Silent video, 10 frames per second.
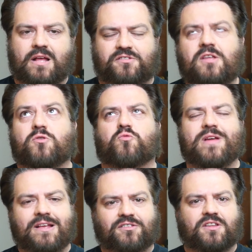See, the
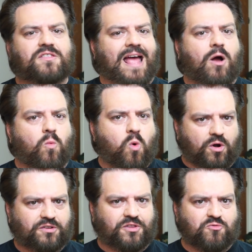reason that
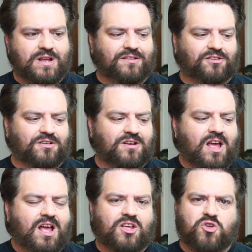works, the reason
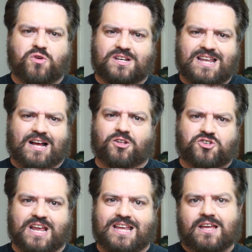you can tell
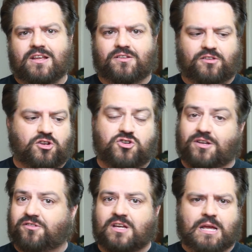Jake Giddies to
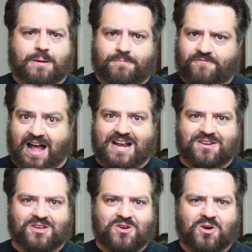just
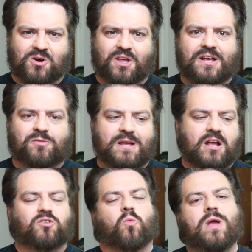find the girl is
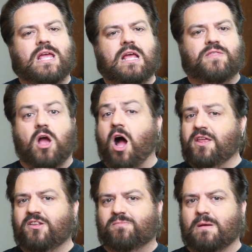because we, the
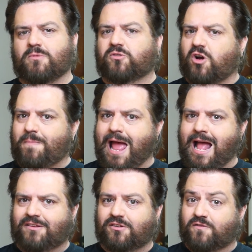audience members, are
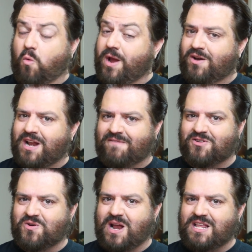passive. We don't have
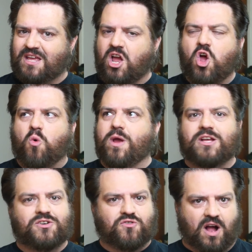to do anything. We
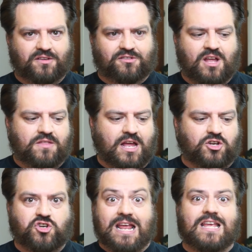can trust that
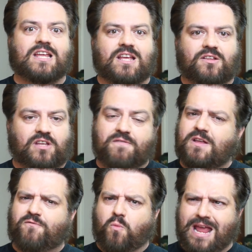Jake Gittes, even
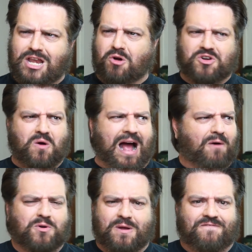if we don't know
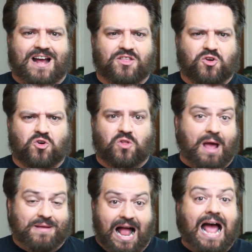how would we find the girl.
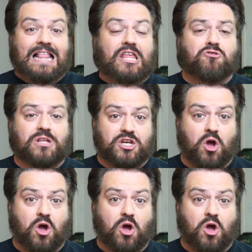I mean, I literally